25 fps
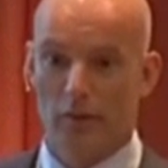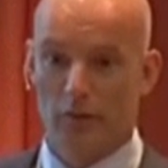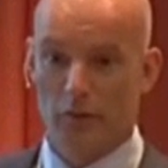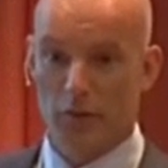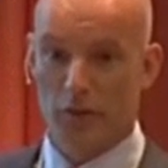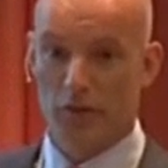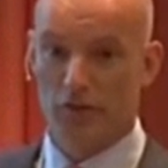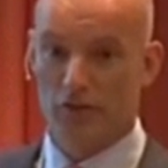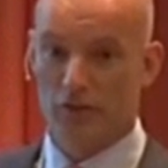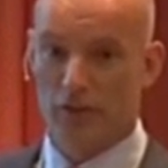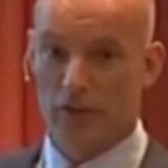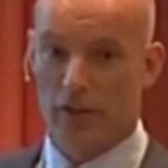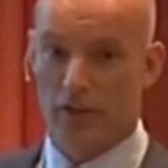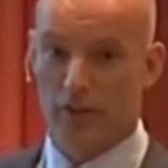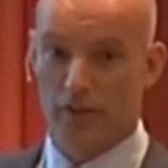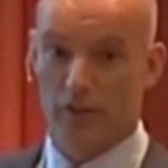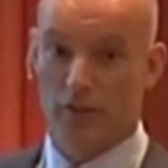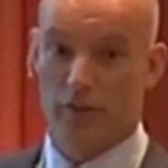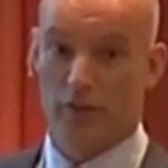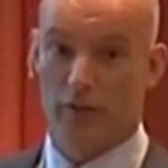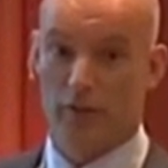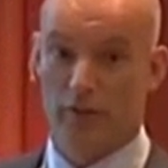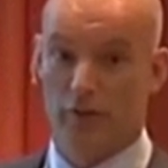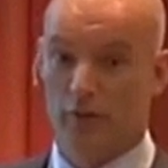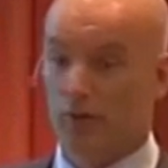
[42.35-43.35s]
the
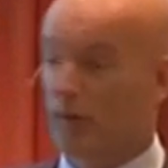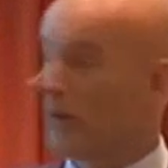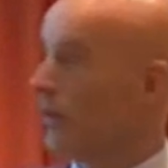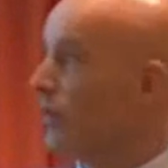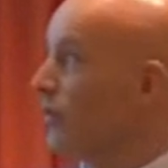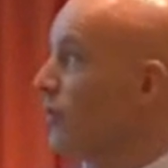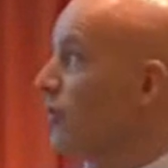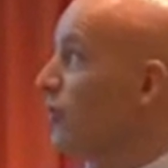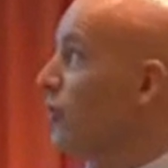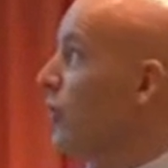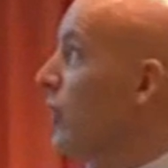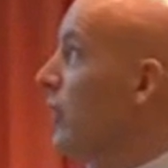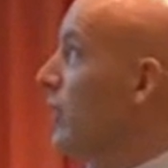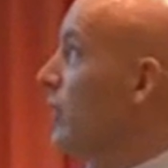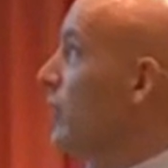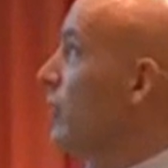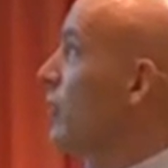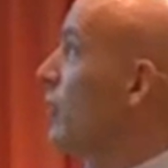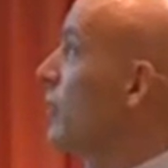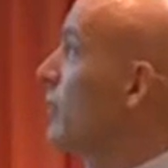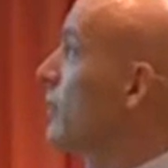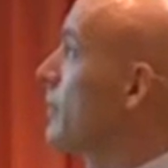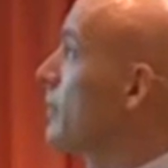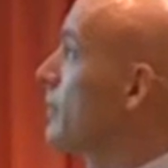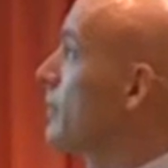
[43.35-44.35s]
installation is a challenge.